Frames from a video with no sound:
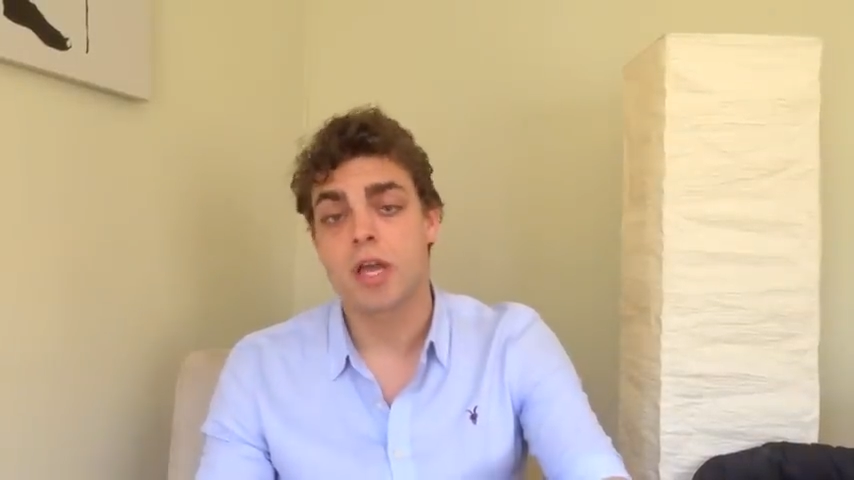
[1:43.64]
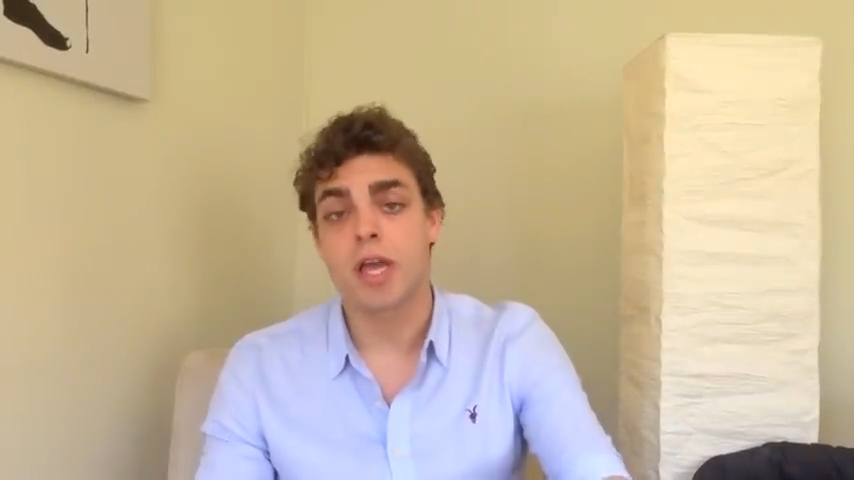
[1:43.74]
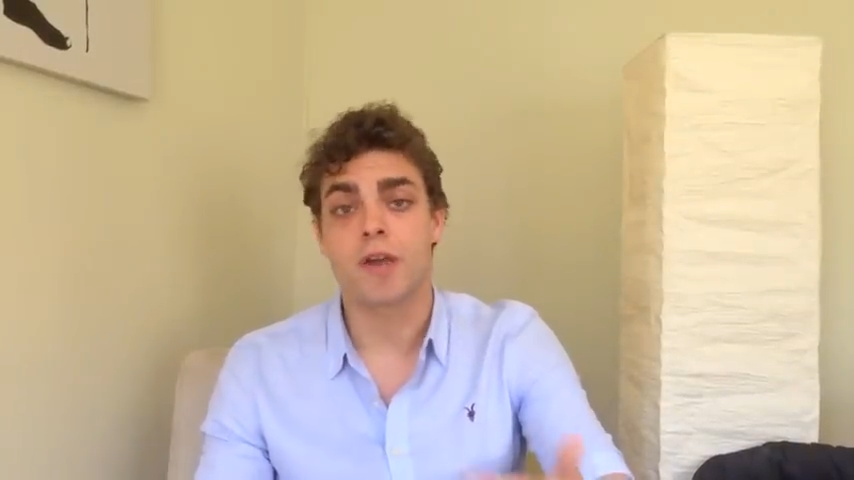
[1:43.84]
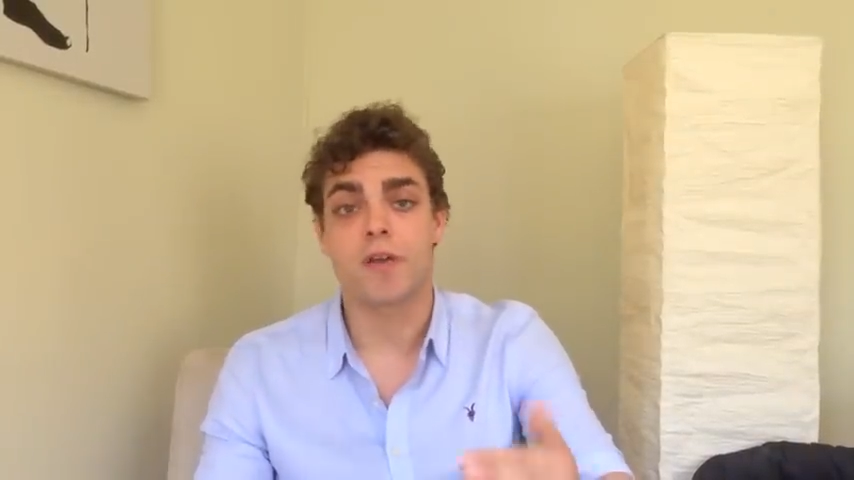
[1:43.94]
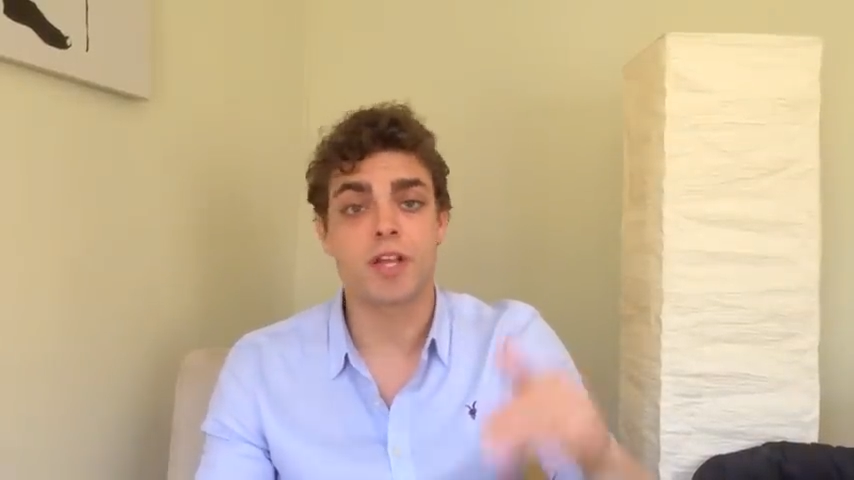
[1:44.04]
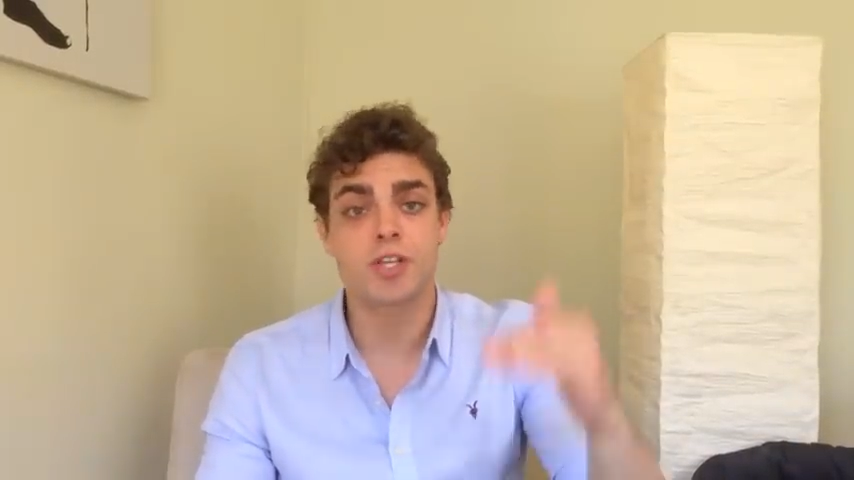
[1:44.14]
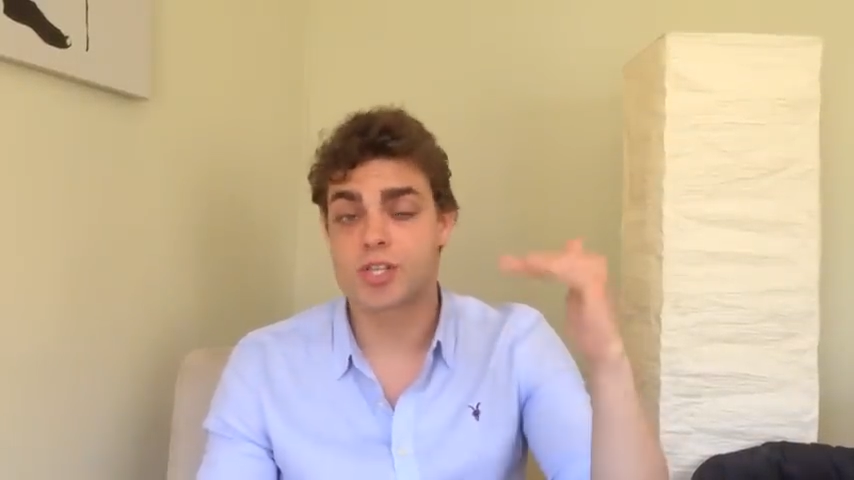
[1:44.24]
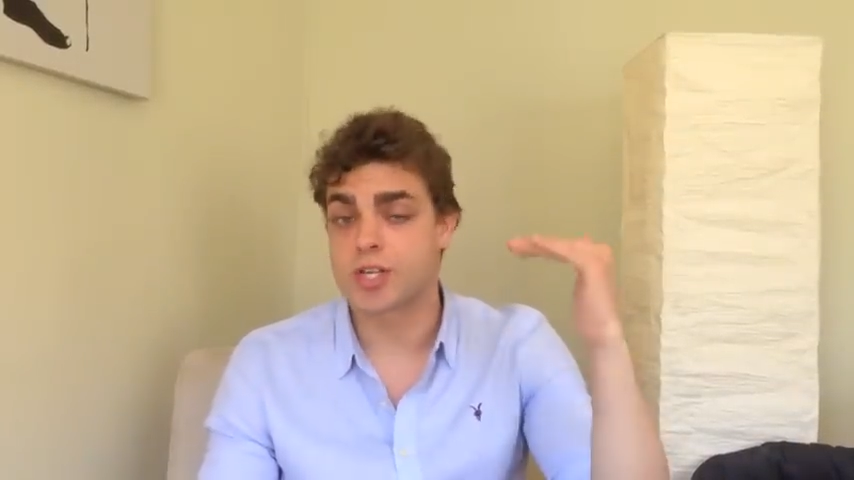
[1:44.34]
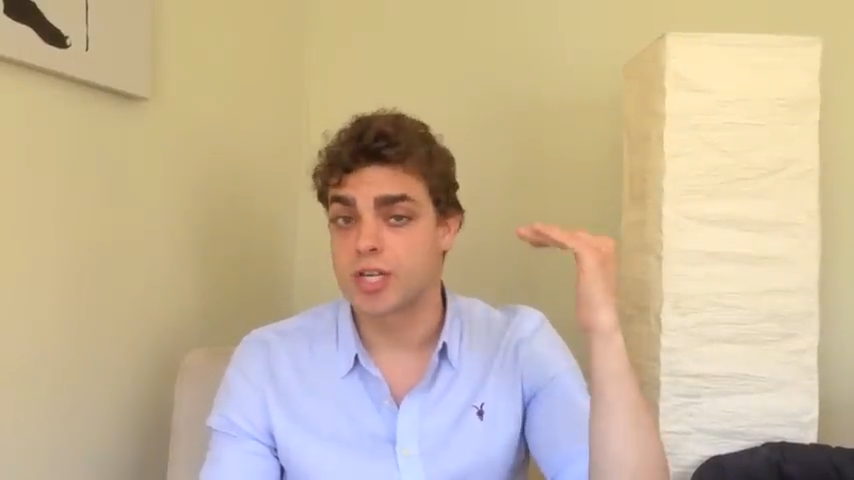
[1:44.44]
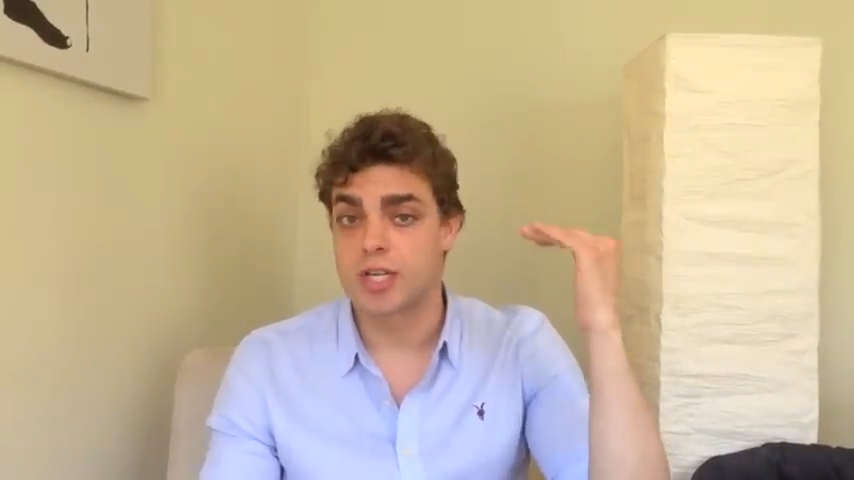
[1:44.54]
it
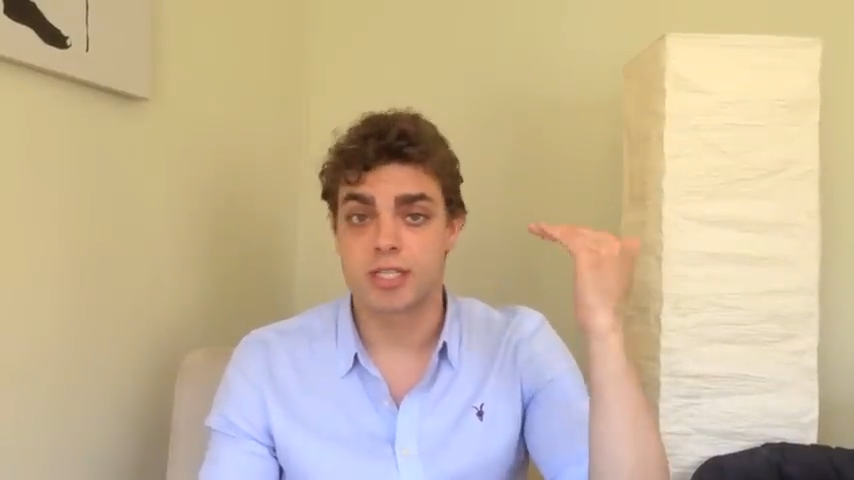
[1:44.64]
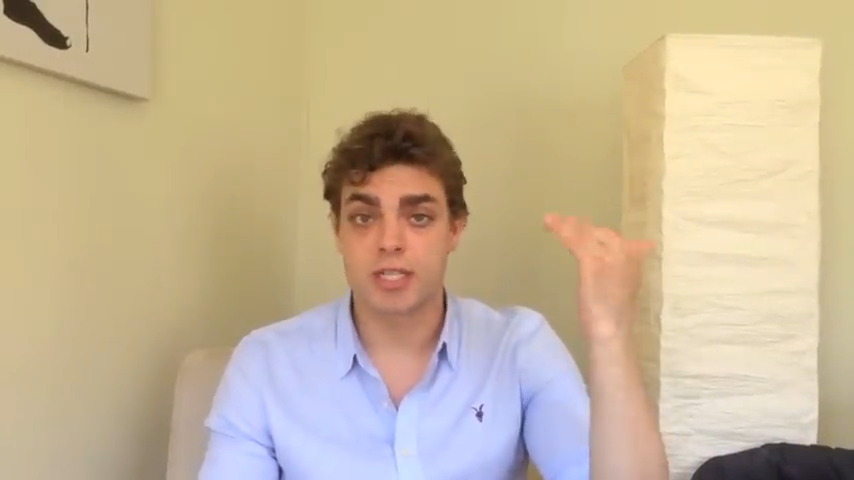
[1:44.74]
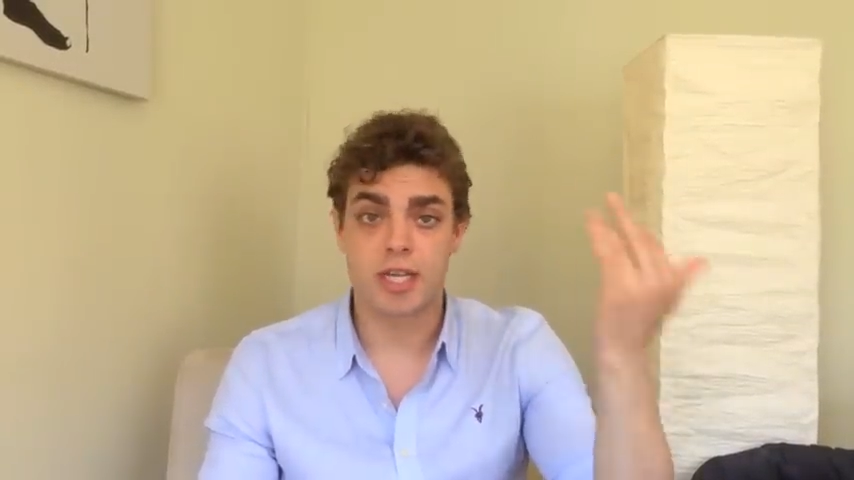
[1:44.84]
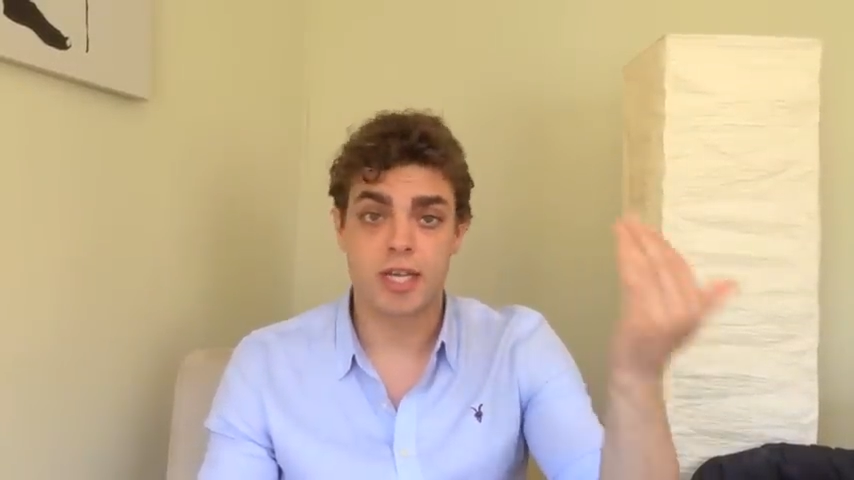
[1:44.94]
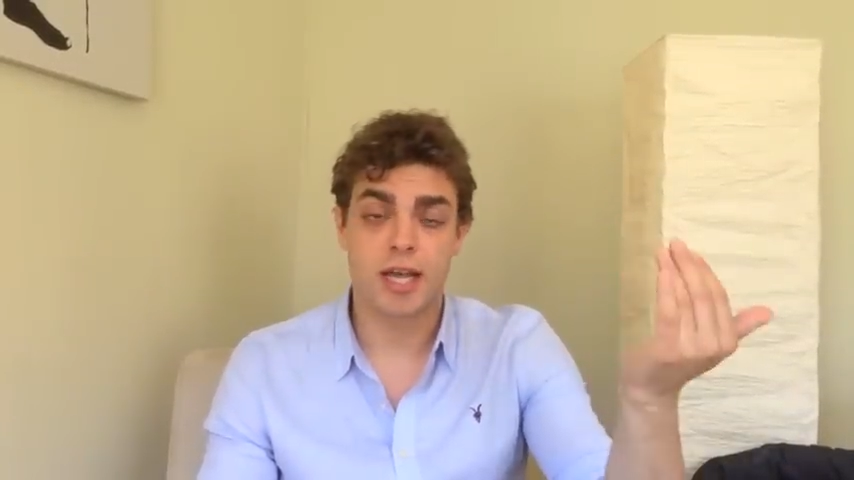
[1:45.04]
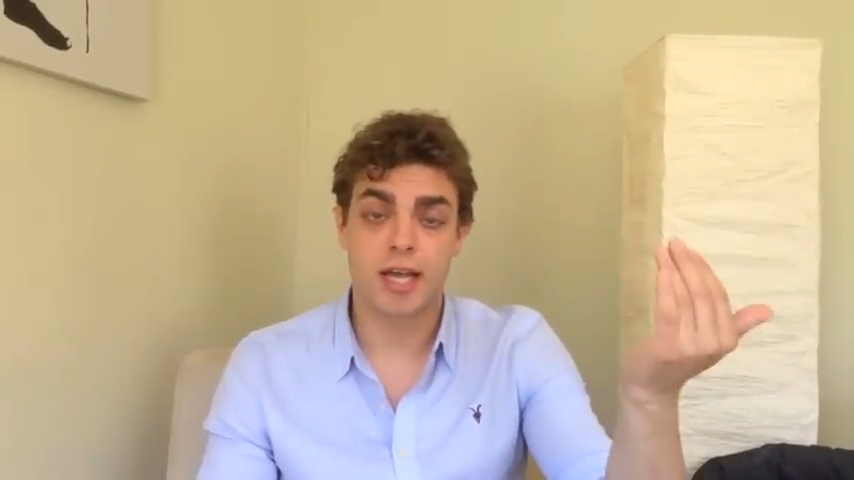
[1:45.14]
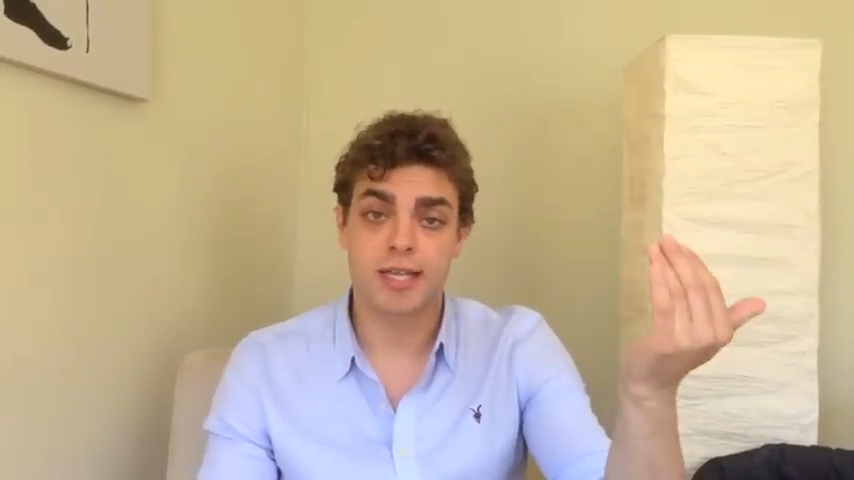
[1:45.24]
reached the